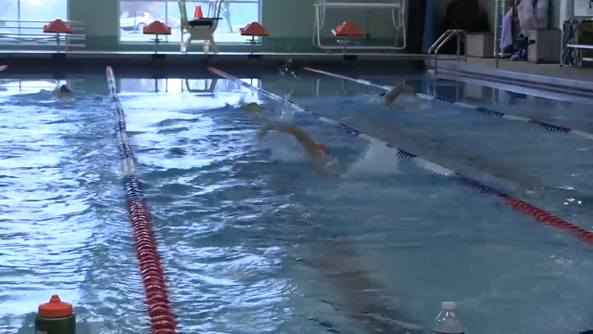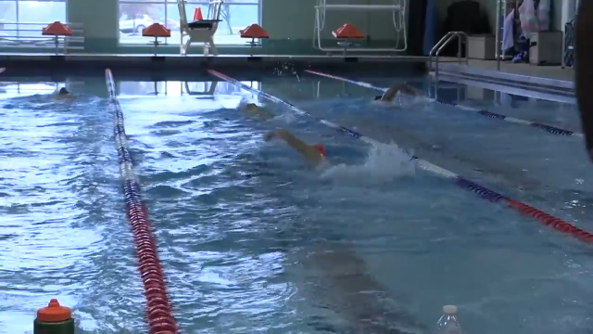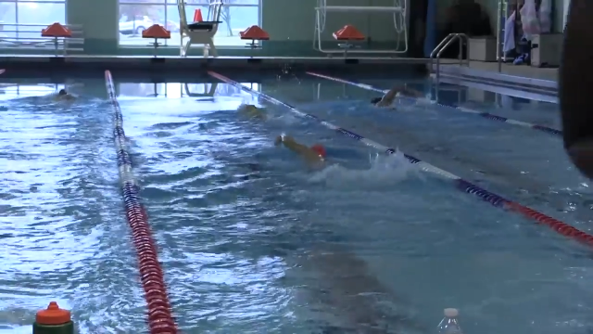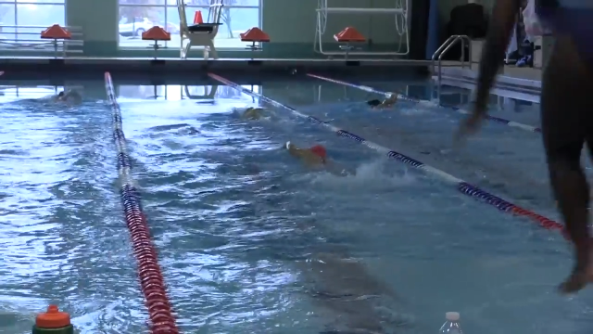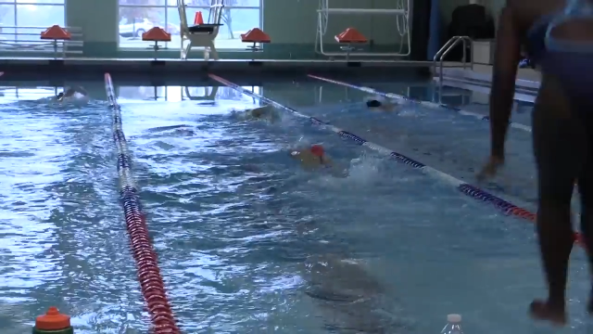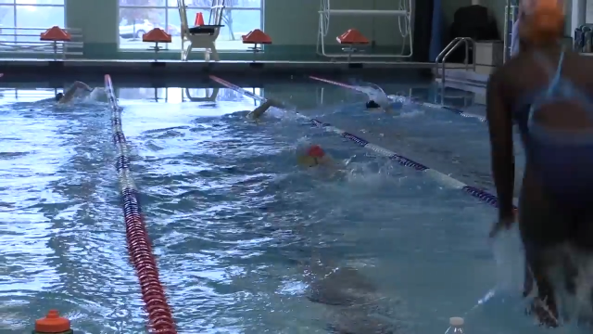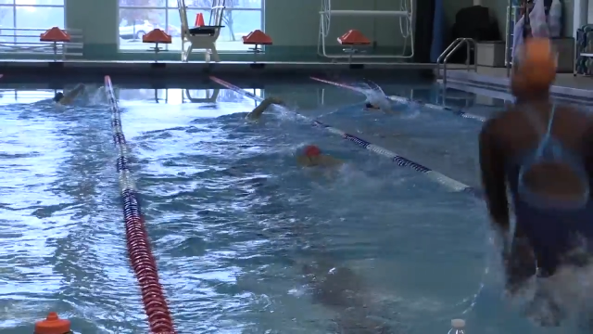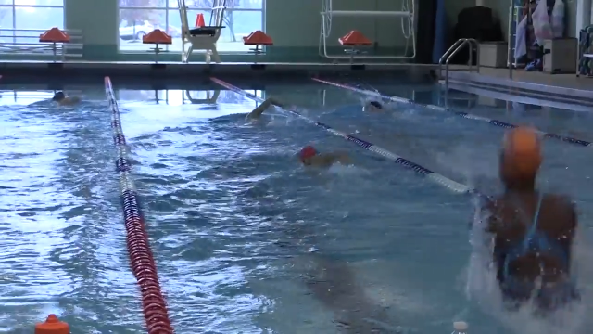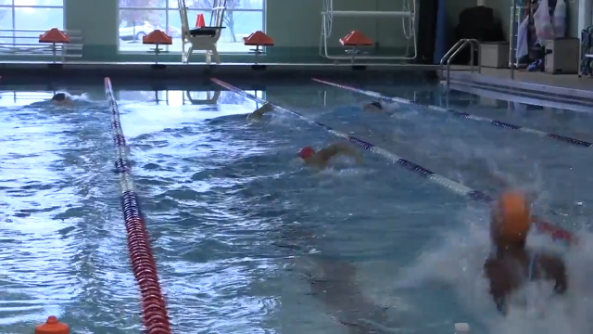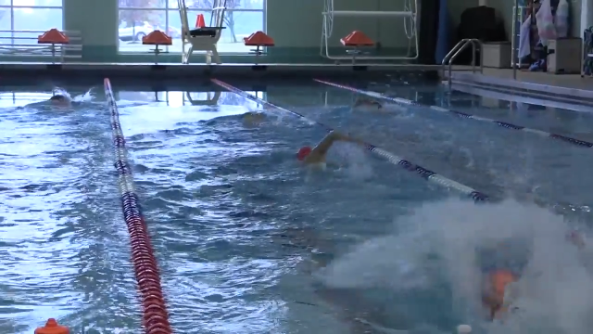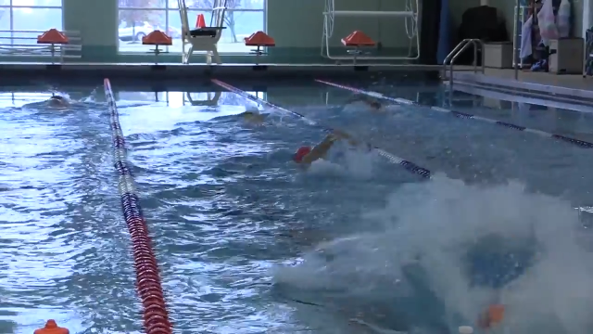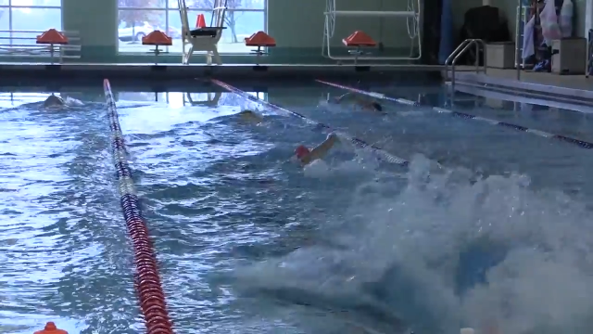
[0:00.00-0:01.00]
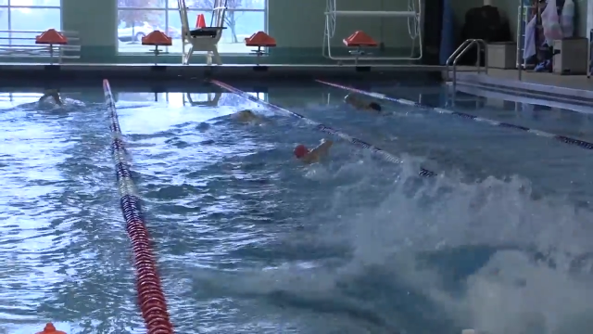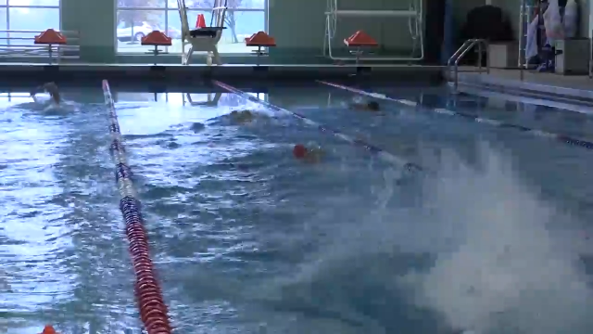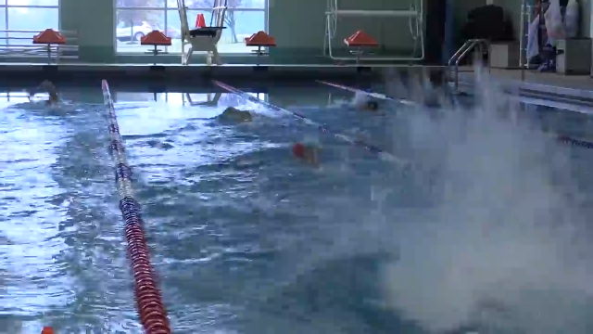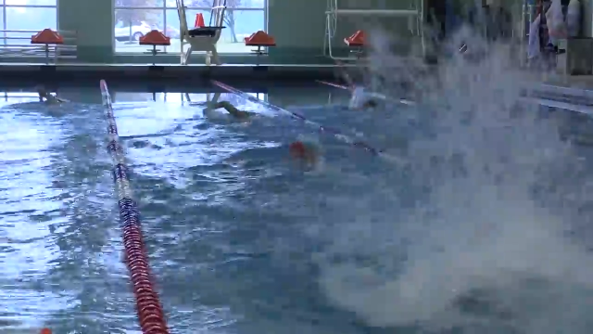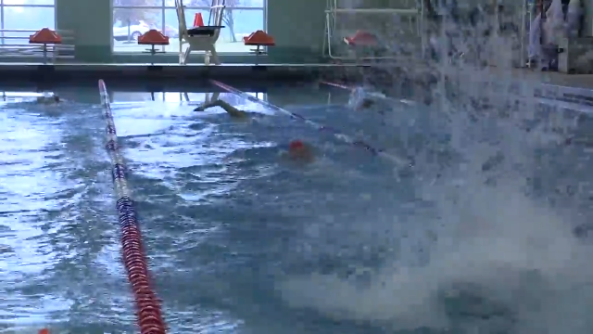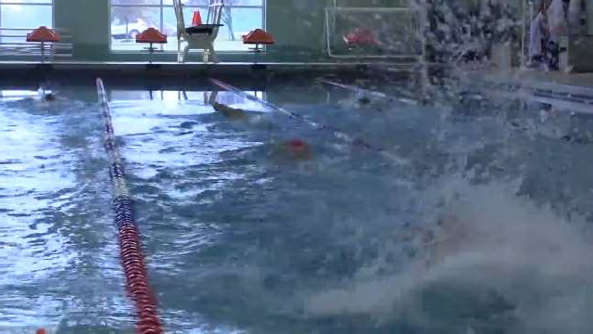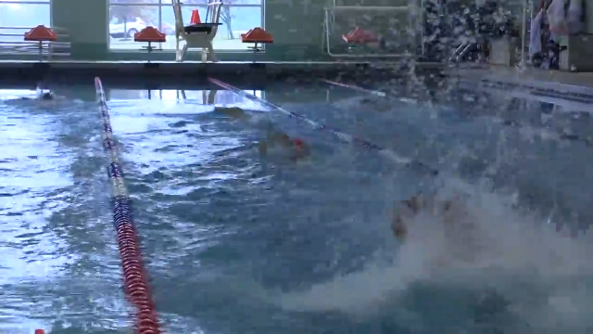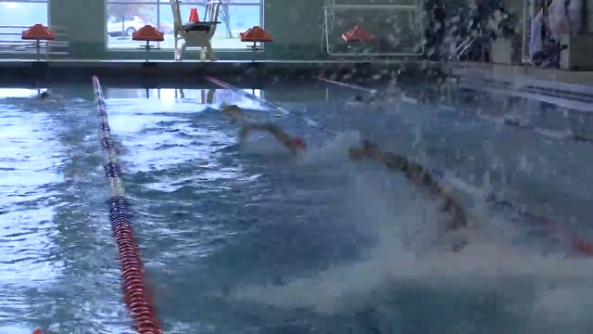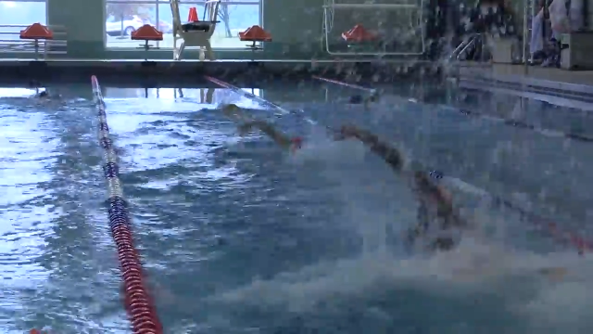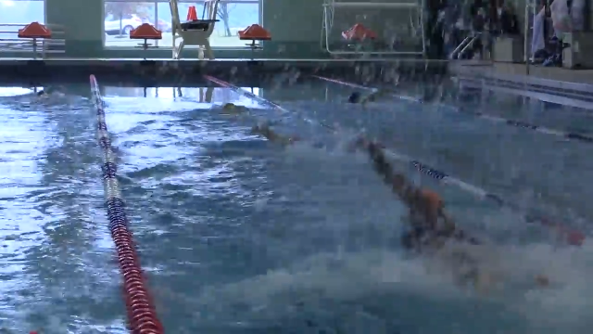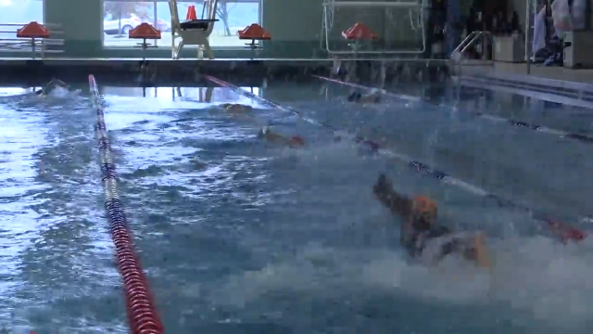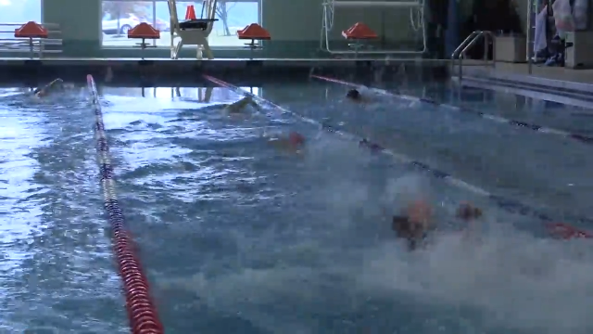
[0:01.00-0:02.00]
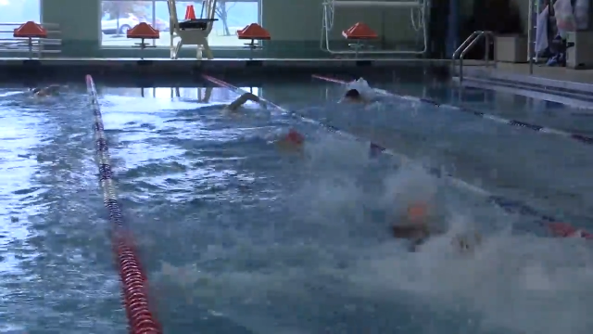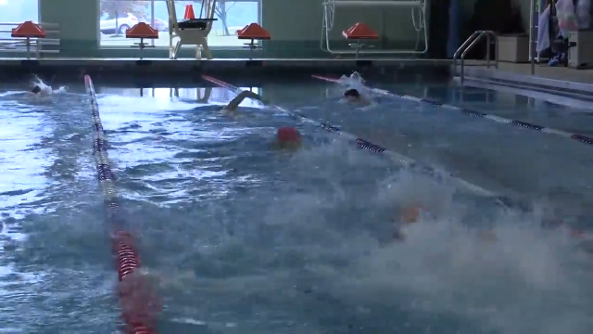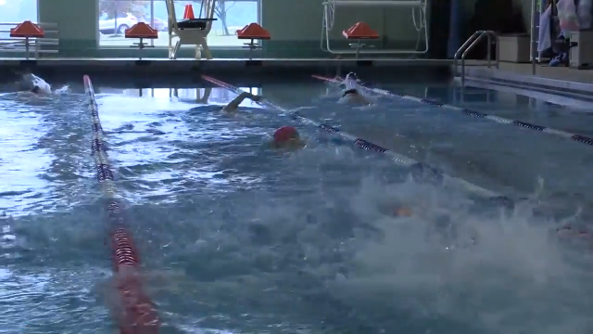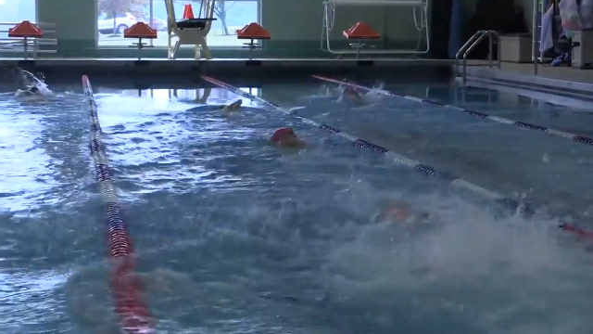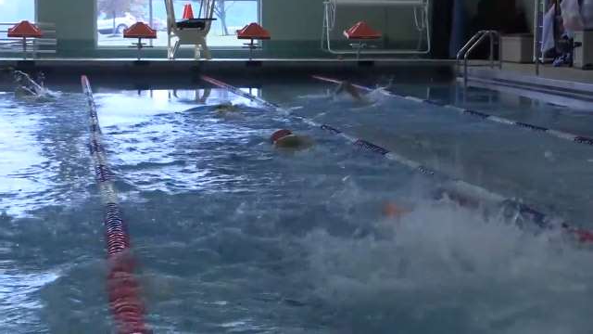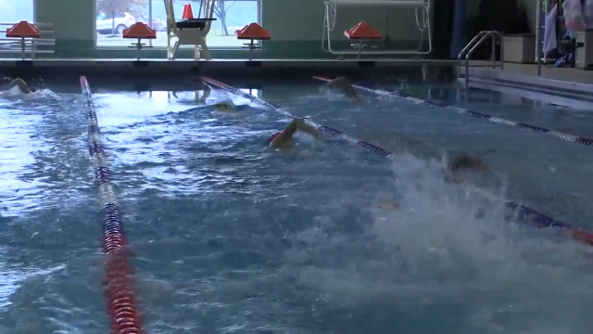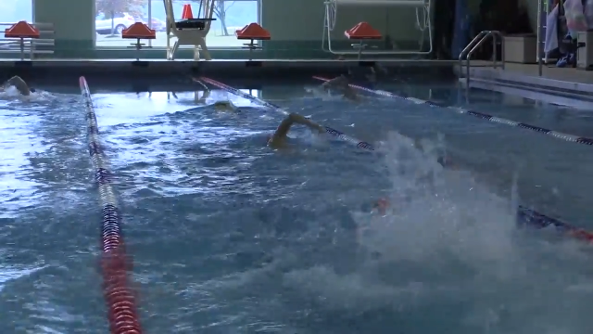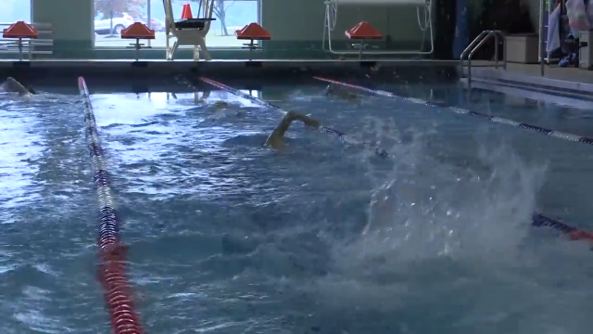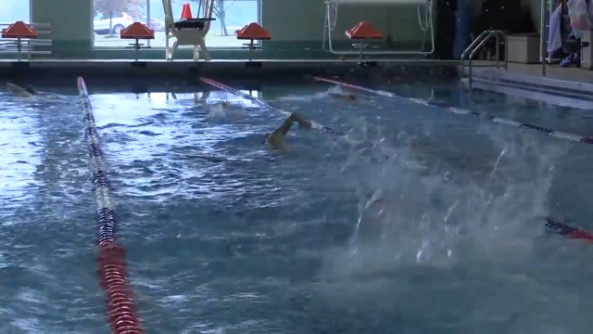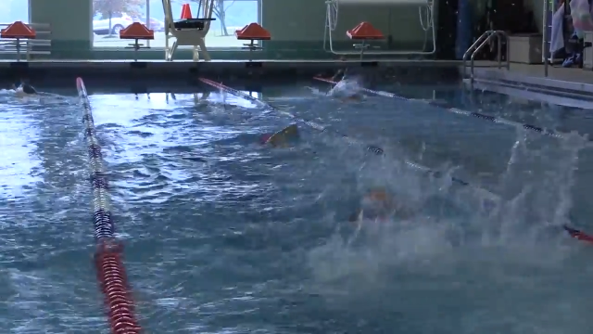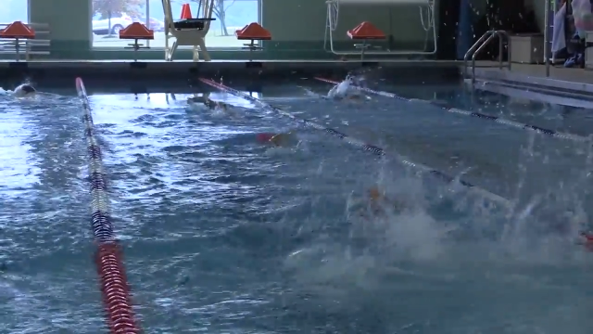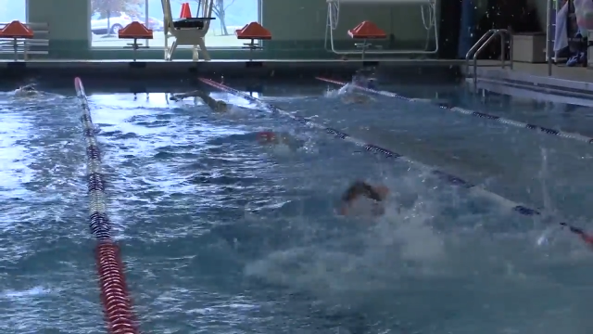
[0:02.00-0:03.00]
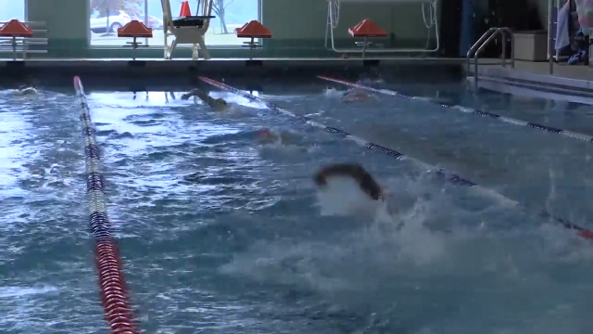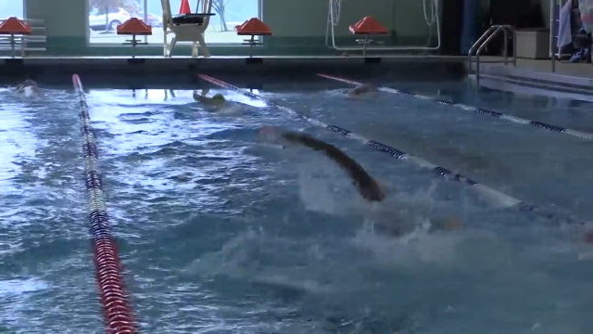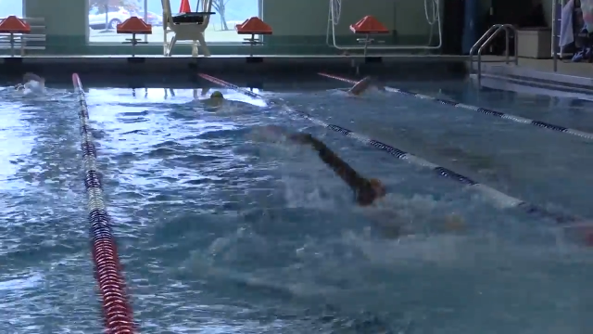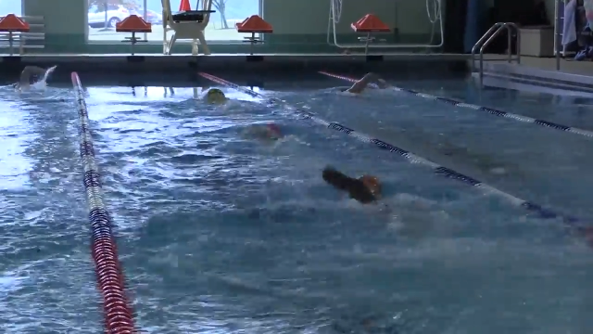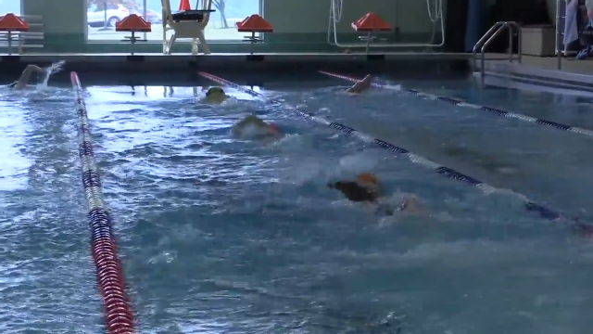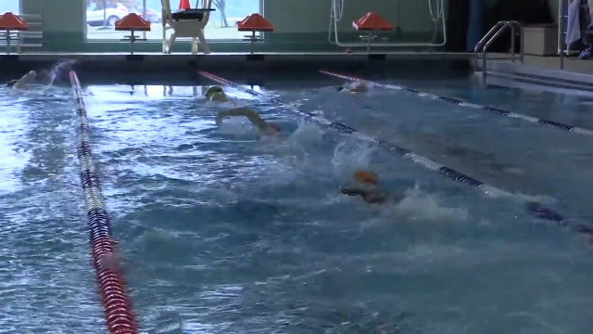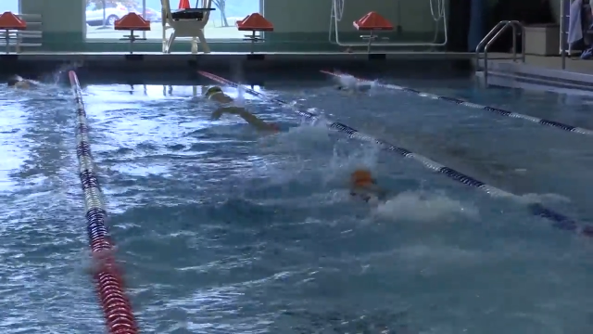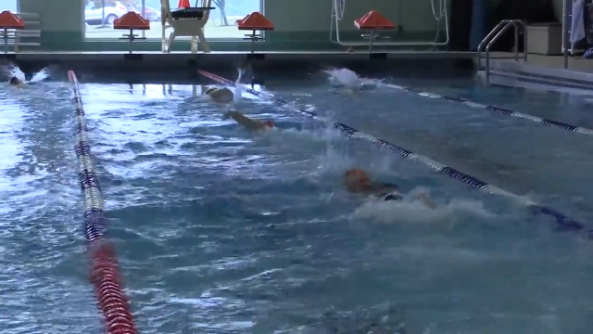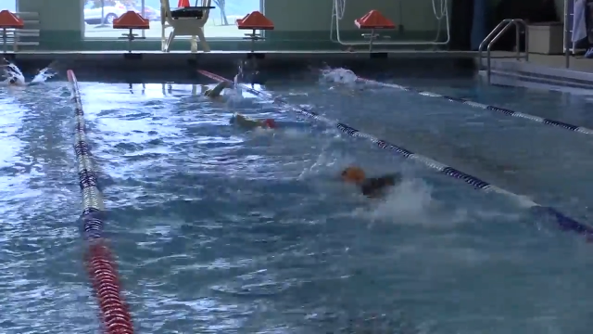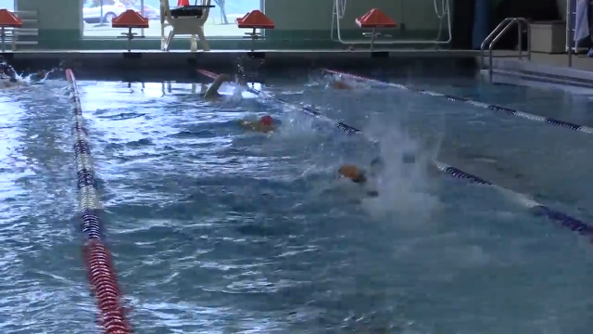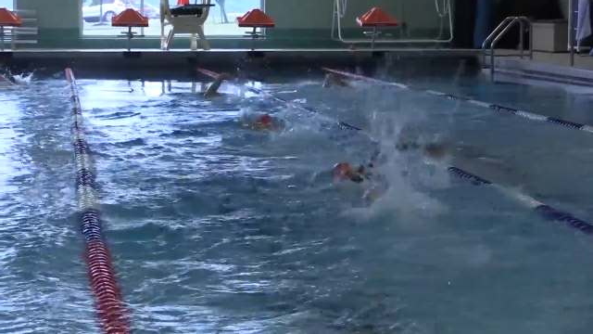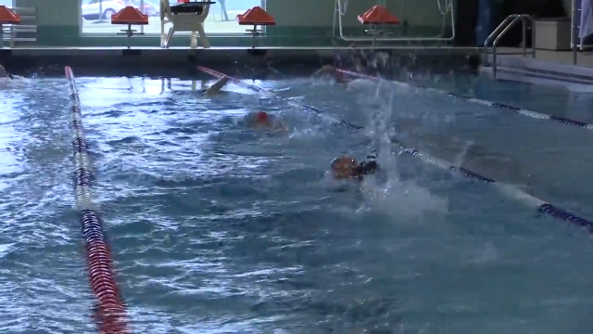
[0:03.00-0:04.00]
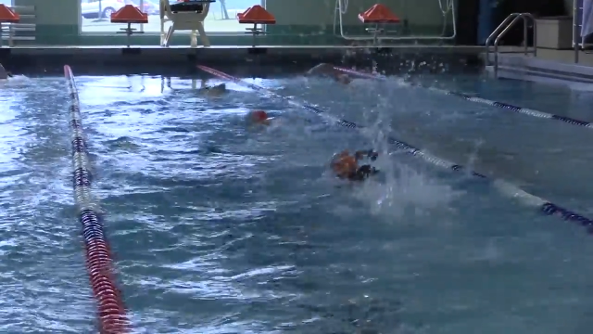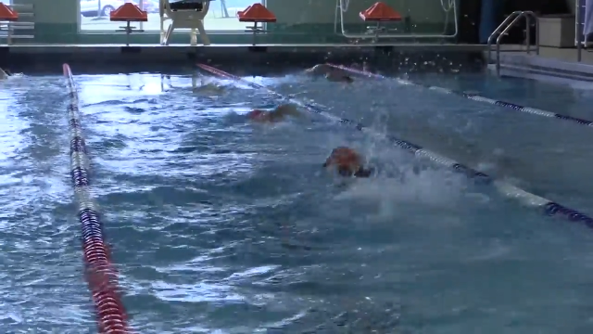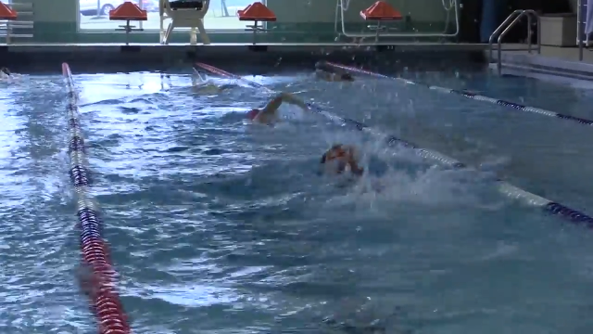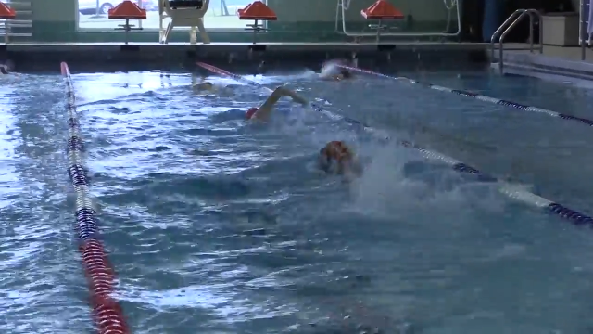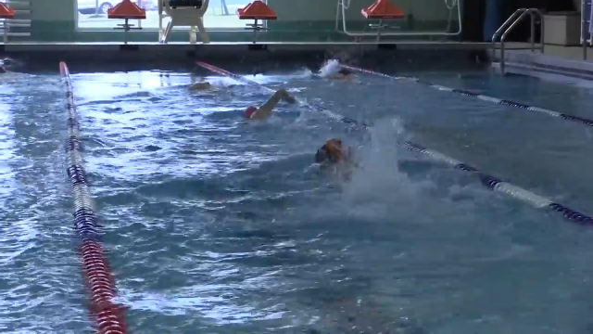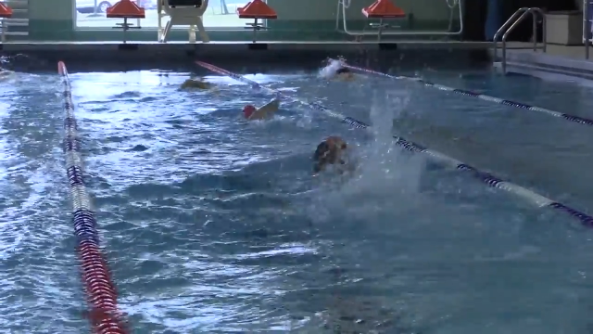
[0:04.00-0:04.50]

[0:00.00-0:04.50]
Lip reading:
(no speaker visible)